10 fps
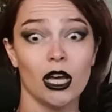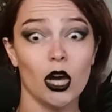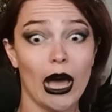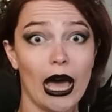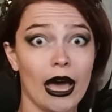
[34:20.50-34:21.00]

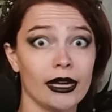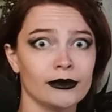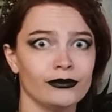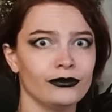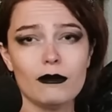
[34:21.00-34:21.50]

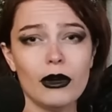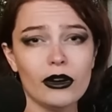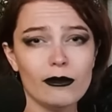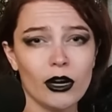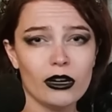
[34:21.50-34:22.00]
Okay.
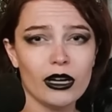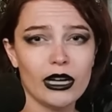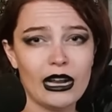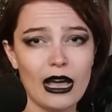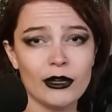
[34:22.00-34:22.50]
Mary Margaret
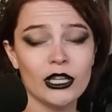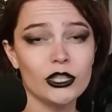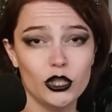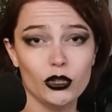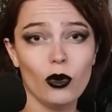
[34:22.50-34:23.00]
and Emma
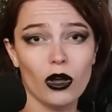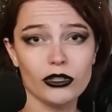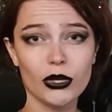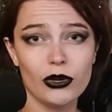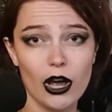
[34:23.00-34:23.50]
do
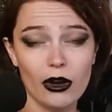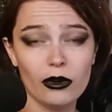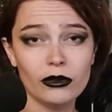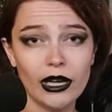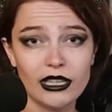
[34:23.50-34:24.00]
also
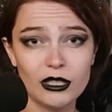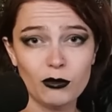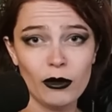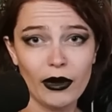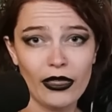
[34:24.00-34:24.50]
know, at this
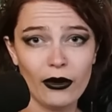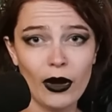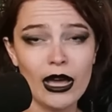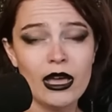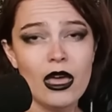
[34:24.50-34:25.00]
point, by the
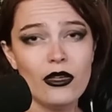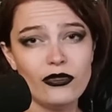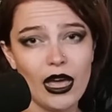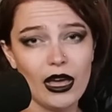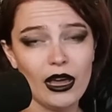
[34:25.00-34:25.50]
way,
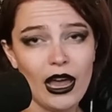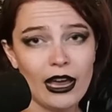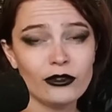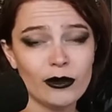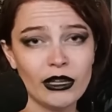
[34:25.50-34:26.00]
that
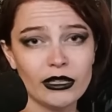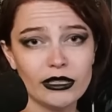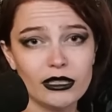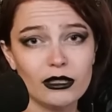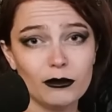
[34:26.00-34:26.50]
Henry
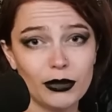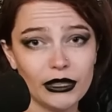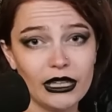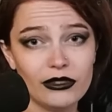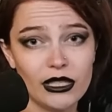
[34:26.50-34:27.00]
Mills
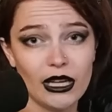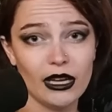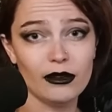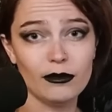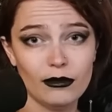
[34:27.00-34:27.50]
believes
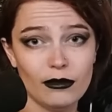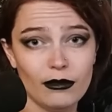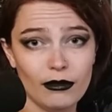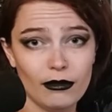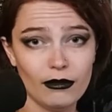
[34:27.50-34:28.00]
that
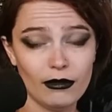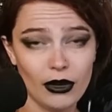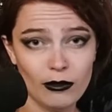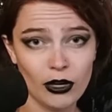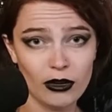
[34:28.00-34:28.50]

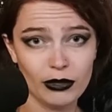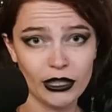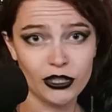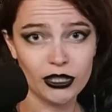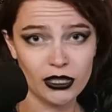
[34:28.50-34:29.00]
Mary Margaret
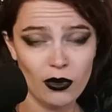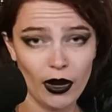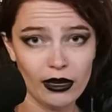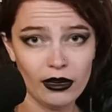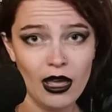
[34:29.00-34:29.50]
Blanchard is Snow
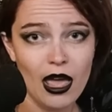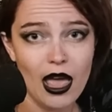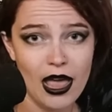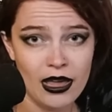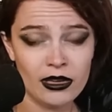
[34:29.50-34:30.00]
White
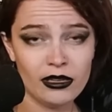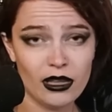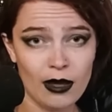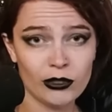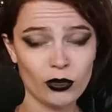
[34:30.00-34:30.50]
and
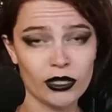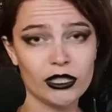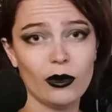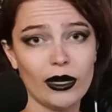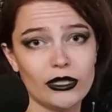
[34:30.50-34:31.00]
that Emma Swan is
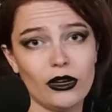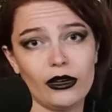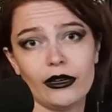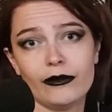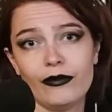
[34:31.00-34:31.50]
Snow White's daughter.